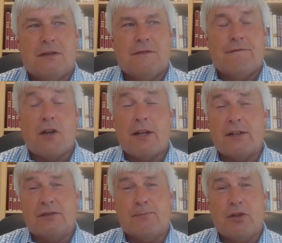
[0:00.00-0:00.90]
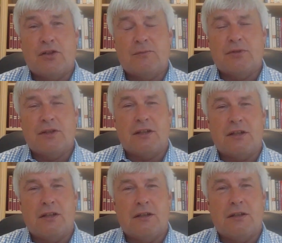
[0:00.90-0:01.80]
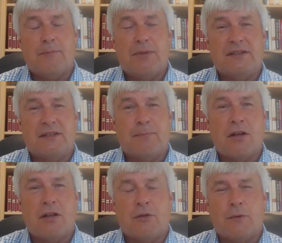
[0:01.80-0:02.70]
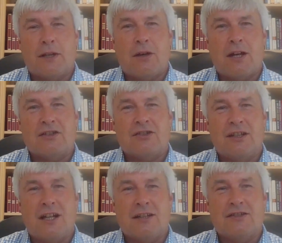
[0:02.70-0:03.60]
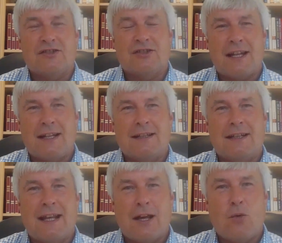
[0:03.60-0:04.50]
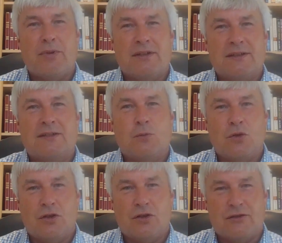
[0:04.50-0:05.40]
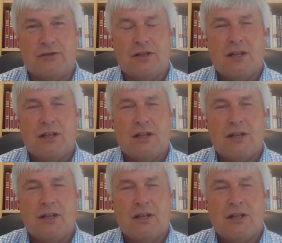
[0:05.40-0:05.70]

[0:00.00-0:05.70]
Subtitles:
finance person, particularly a business partner, without actually understanding how business works